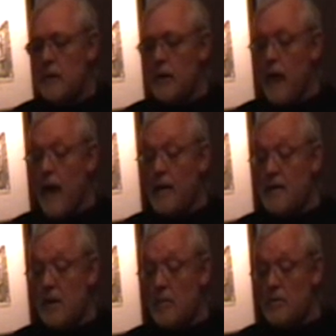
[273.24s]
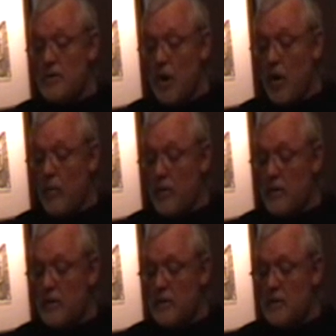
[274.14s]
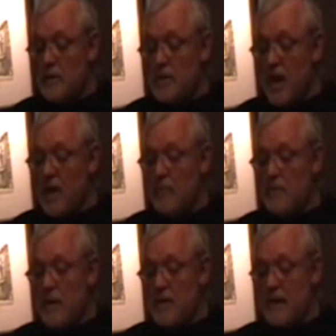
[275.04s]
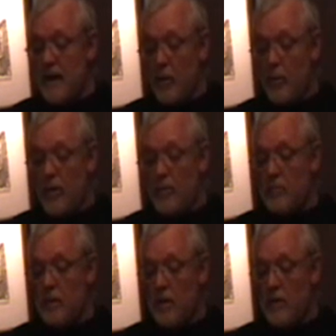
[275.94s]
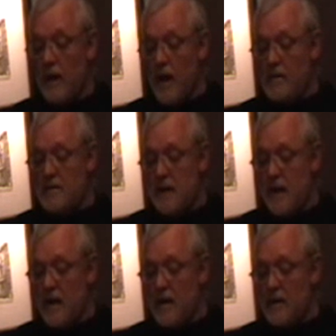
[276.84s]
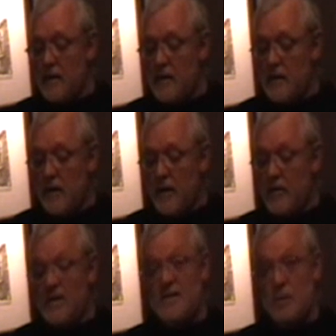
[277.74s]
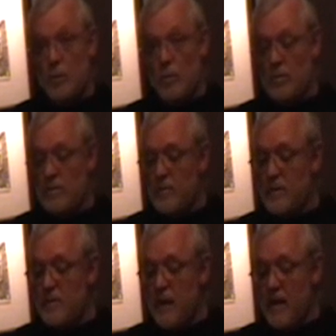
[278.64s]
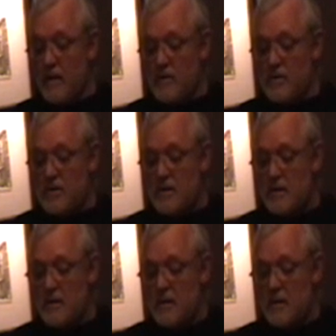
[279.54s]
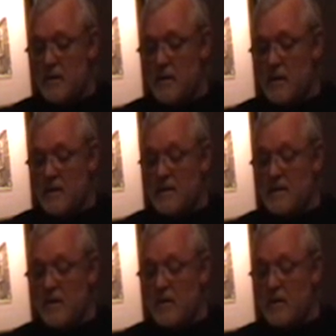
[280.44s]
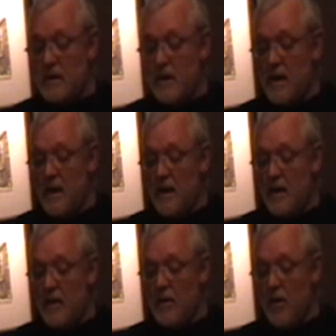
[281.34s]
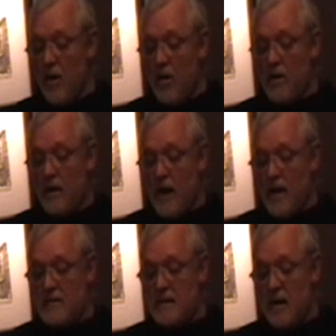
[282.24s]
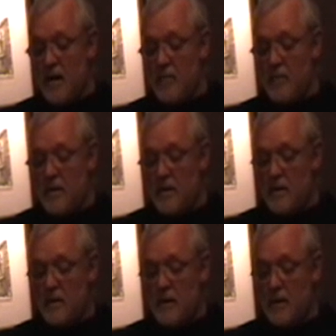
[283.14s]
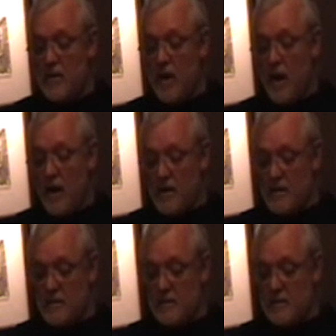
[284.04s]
And Granny sold the shop. James went to help him on the last day, clear his tools from his bench. As he turned the key in the lock a last time, he cried.